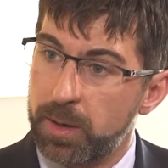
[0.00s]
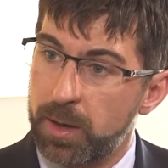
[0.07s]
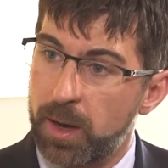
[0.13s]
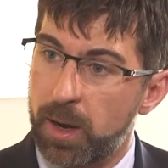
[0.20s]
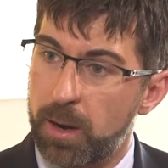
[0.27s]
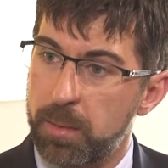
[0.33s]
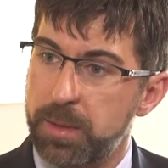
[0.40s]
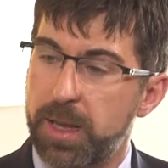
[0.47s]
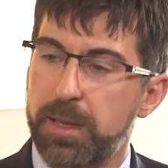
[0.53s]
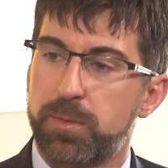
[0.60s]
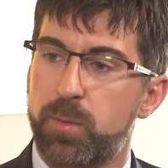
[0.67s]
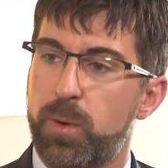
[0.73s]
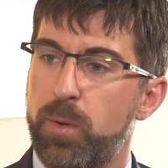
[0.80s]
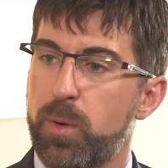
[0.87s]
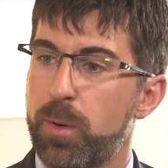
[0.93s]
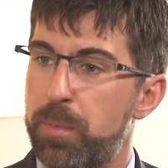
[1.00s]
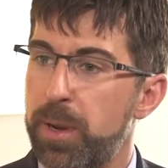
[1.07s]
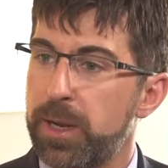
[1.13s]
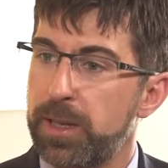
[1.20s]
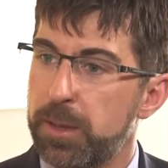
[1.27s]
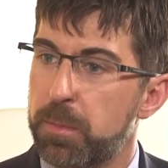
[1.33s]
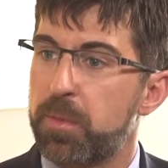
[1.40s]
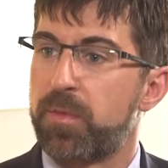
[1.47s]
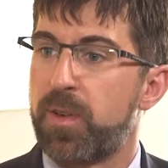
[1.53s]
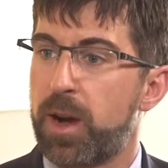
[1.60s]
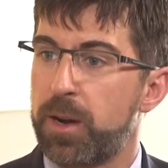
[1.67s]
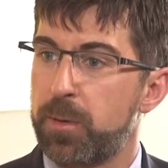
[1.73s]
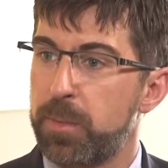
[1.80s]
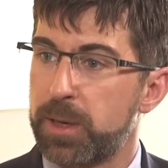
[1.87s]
And that's when where picking the provider